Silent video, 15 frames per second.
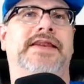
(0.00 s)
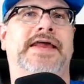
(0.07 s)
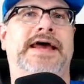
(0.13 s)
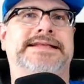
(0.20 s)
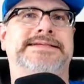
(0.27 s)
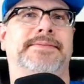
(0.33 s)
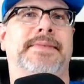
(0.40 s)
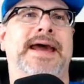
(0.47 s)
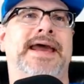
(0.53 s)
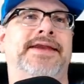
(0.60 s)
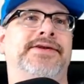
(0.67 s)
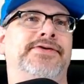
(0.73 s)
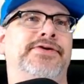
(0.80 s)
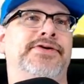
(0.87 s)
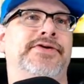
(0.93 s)
That's a bad
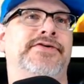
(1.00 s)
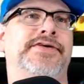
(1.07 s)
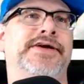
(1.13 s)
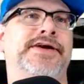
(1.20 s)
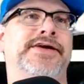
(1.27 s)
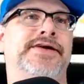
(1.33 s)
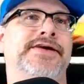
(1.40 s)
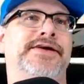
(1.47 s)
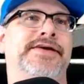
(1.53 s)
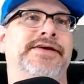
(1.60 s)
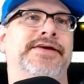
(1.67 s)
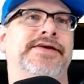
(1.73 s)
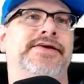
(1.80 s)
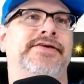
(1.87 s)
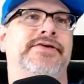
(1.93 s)
dude over there.
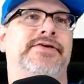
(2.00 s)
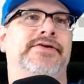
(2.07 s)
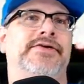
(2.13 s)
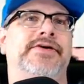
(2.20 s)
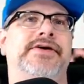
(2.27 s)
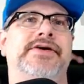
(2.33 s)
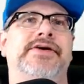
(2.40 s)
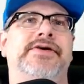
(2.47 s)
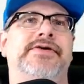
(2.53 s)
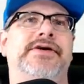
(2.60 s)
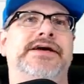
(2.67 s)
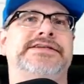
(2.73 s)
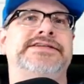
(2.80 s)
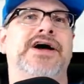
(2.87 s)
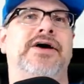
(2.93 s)

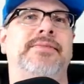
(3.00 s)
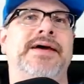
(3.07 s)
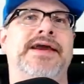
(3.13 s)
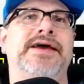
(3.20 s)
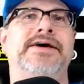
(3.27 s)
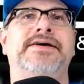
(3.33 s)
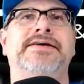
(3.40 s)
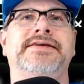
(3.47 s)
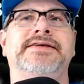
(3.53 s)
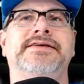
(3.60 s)
Watch out, manna!